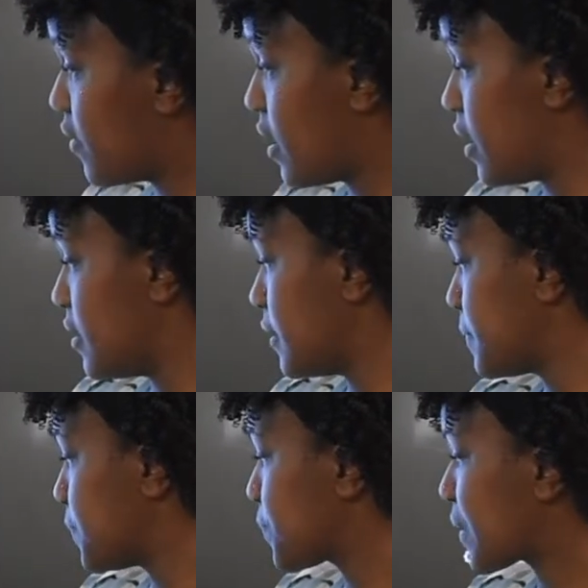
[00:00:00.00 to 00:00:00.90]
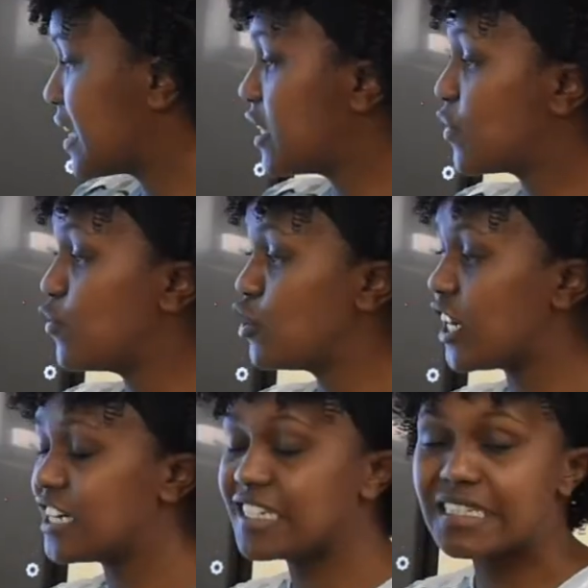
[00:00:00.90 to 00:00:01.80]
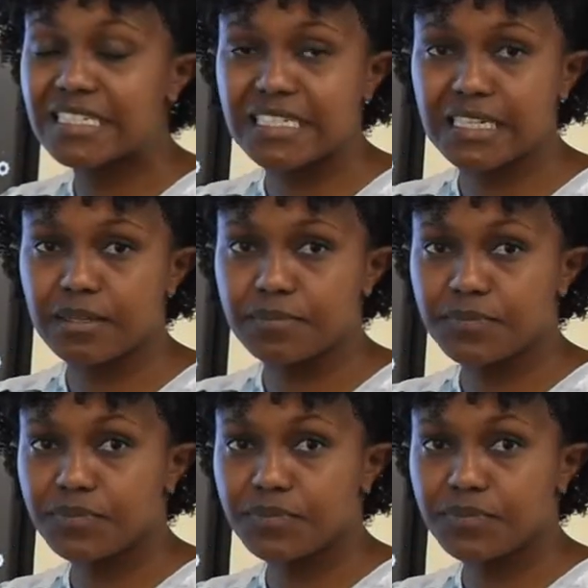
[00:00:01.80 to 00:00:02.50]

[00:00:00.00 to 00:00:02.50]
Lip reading: hand, it is futuristic.